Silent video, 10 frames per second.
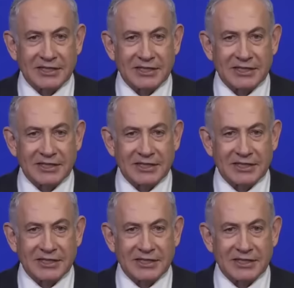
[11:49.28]

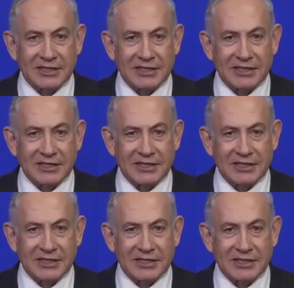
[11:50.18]

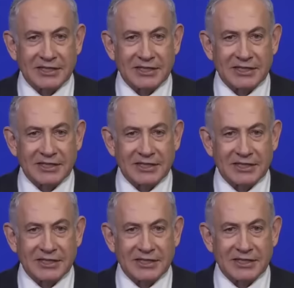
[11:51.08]

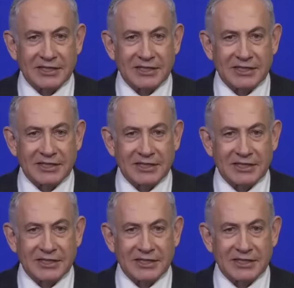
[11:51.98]

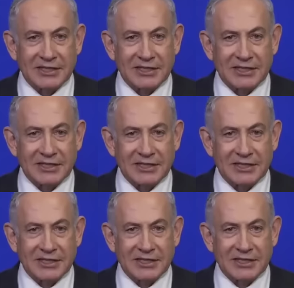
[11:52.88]

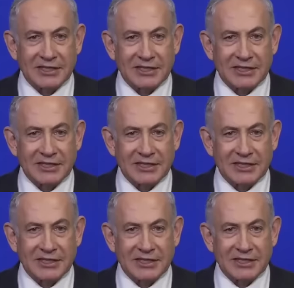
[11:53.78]

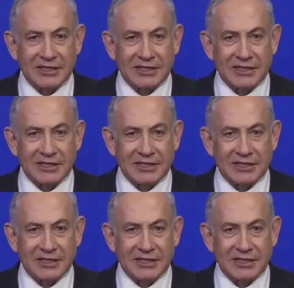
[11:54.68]
The person shown says nothing.